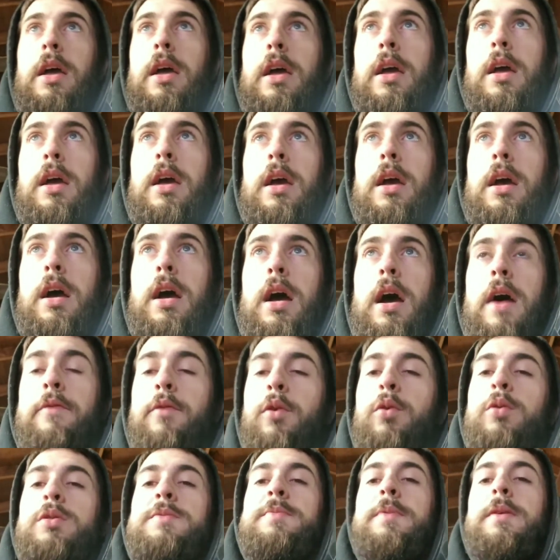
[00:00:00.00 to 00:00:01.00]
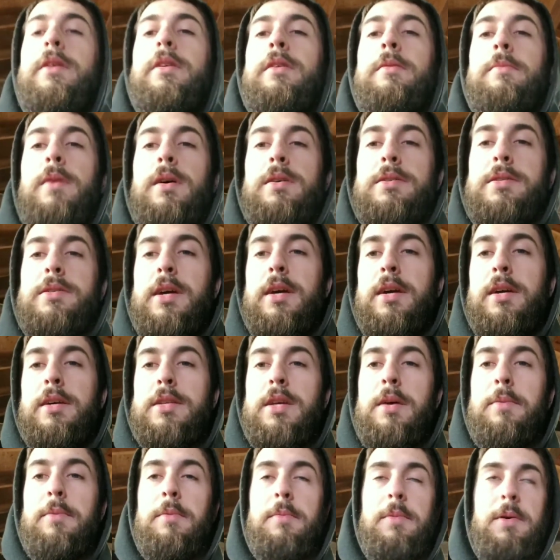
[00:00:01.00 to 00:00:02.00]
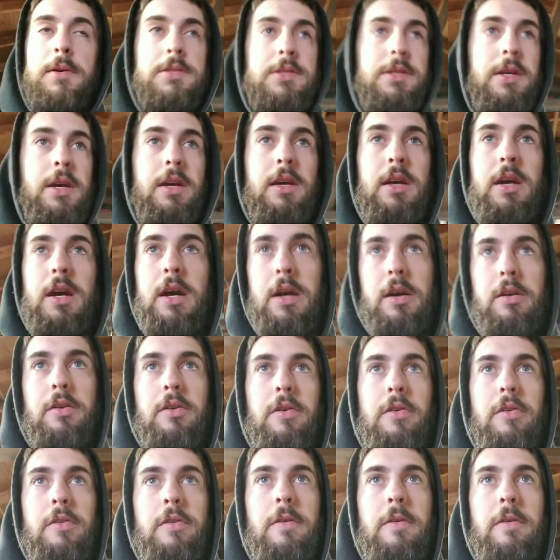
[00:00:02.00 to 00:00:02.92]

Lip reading: I've always been into Mustangs. I'm a Mustang guy at heart.